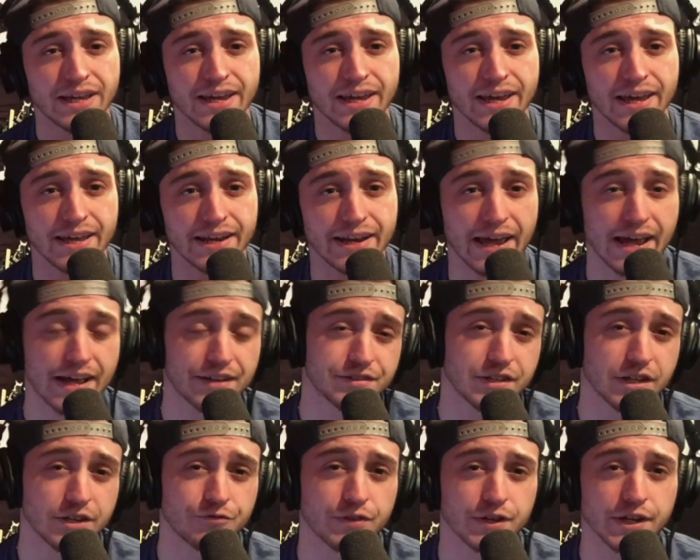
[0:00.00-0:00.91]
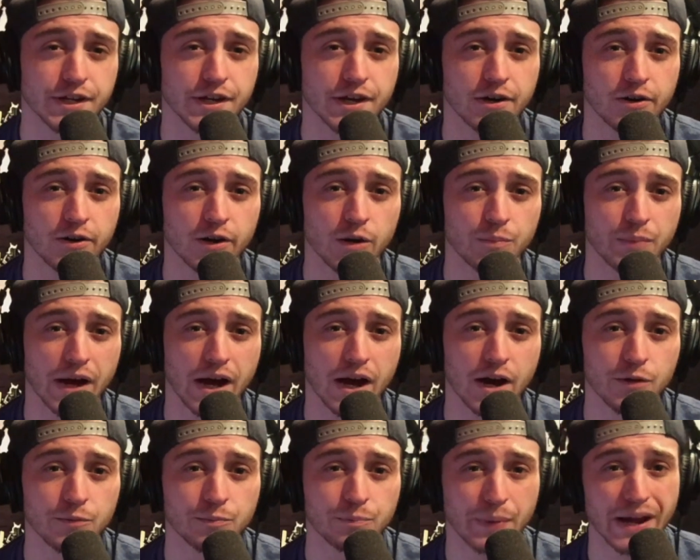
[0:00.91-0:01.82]
an essay video
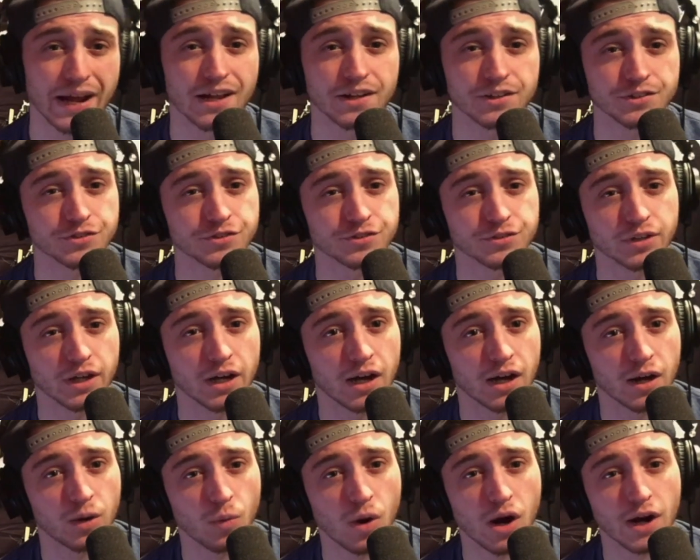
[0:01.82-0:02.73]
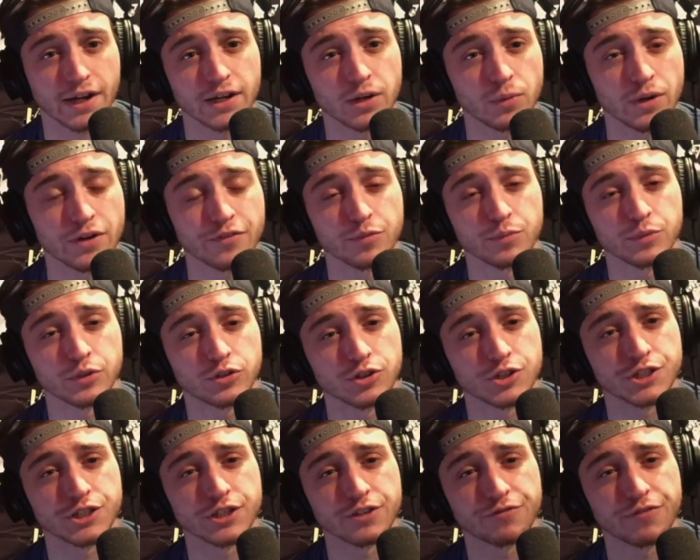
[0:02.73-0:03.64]
about bands walking away from the
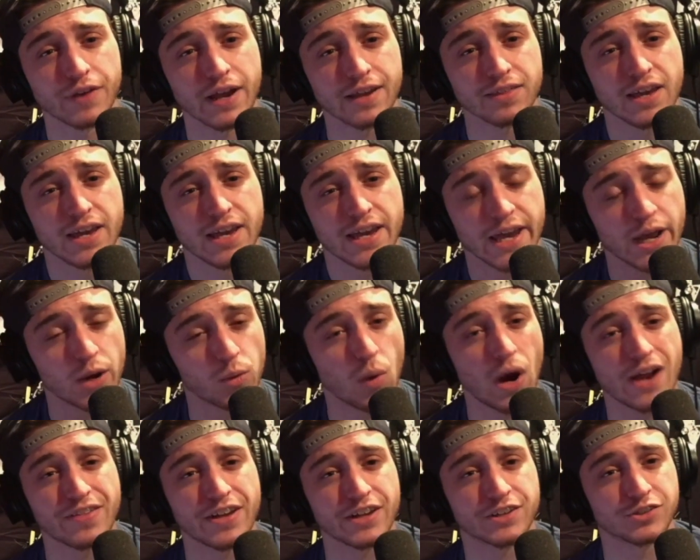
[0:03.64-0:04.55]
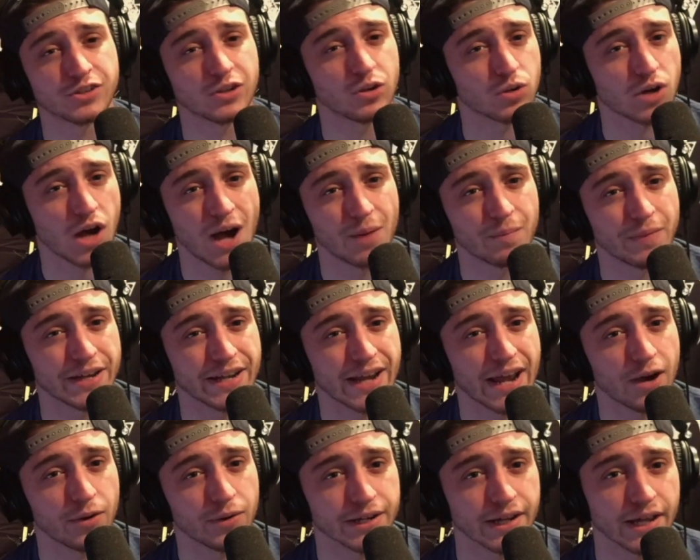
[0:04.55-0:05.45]
Christian faith and why that's so common
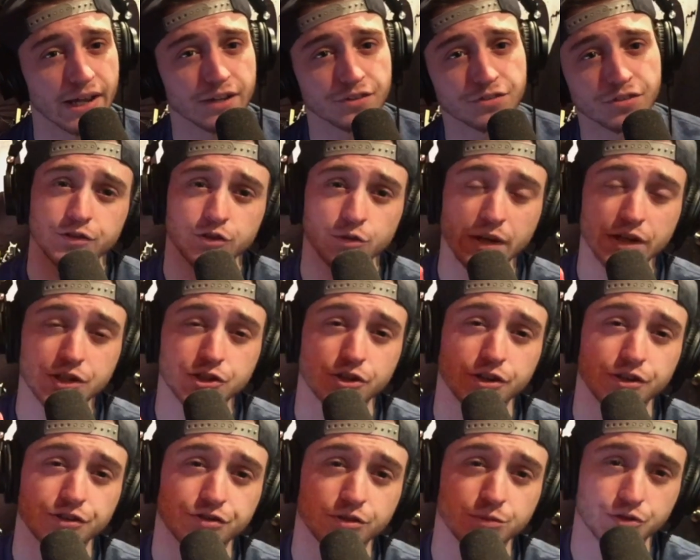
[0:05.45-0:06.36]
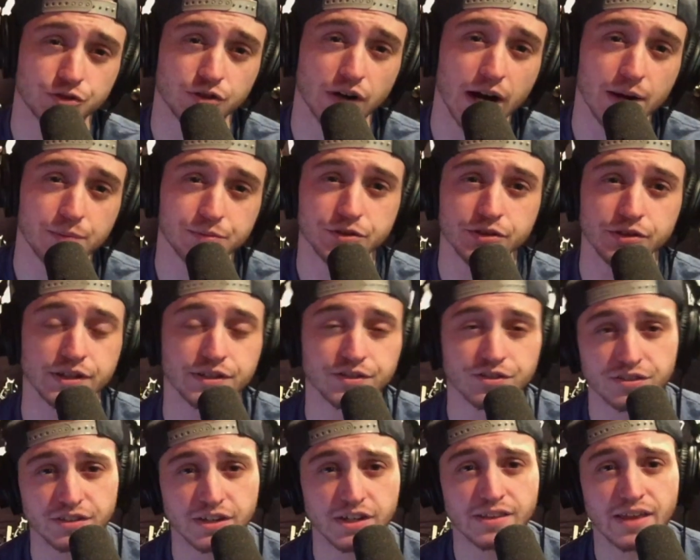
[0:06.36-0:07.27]
nowadays. So make sure to subscribe so you can
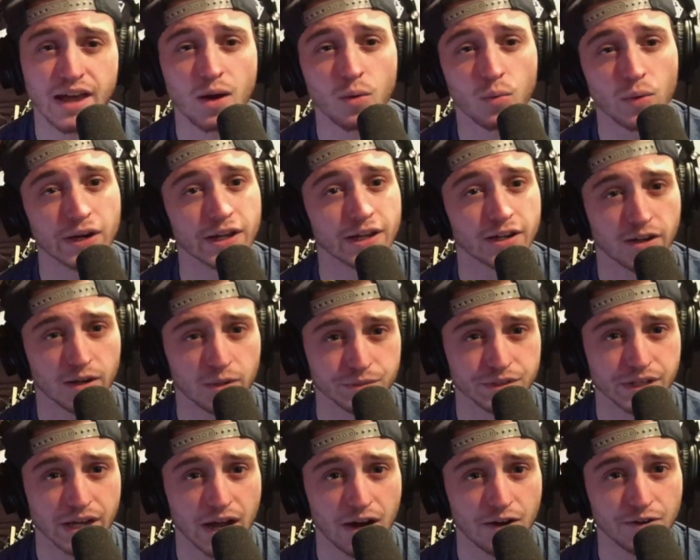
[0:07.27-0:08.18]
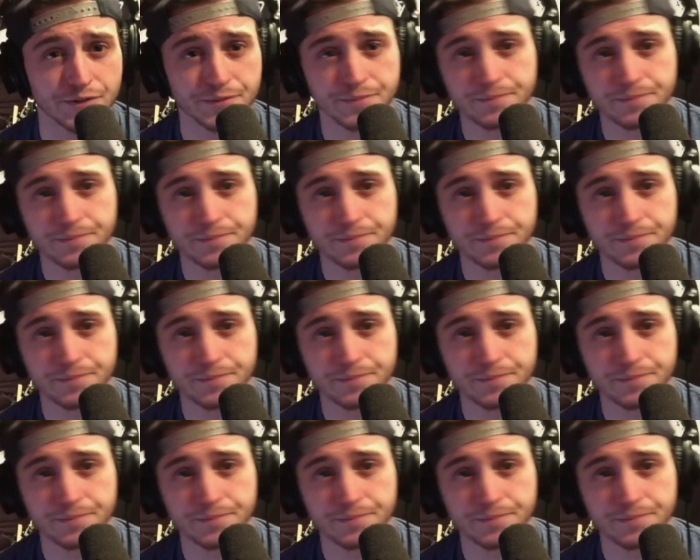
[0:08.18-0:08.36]
see that when it comes out.